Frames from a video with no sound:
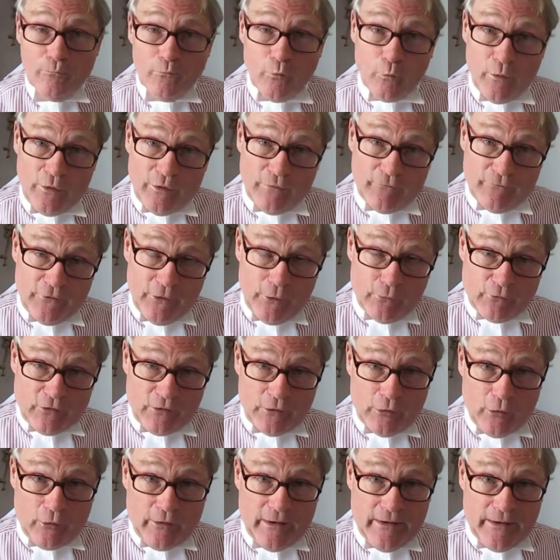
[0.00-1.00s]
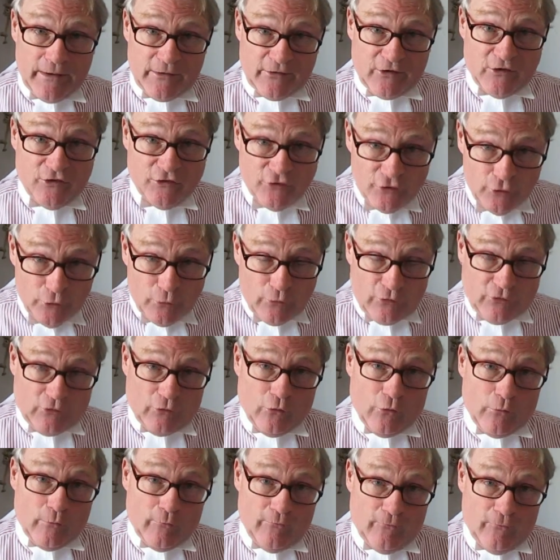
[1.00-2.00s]
with a view to looking at a new
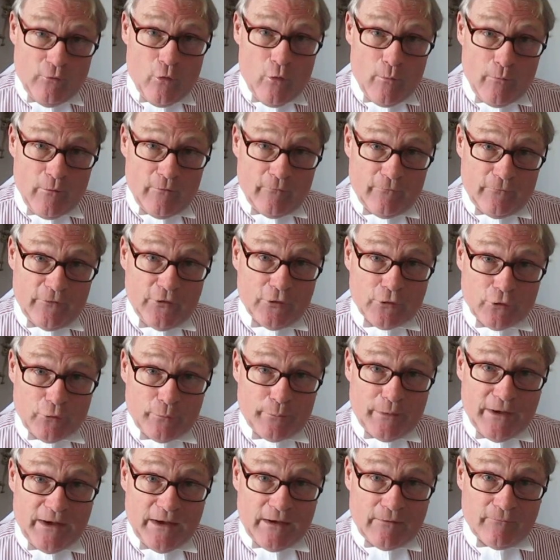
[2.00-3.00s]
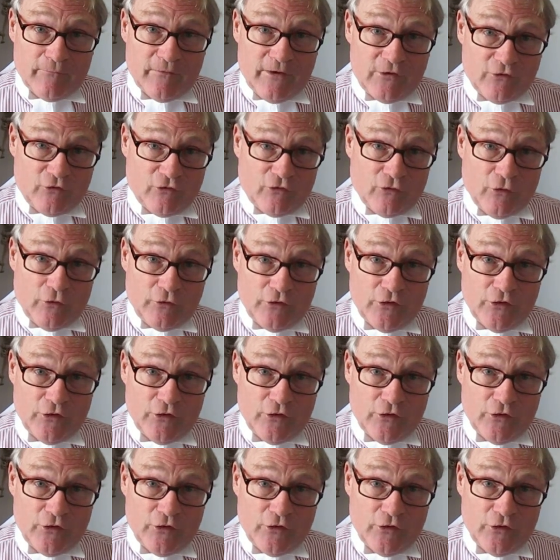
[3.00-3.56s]
sort form of European Convention on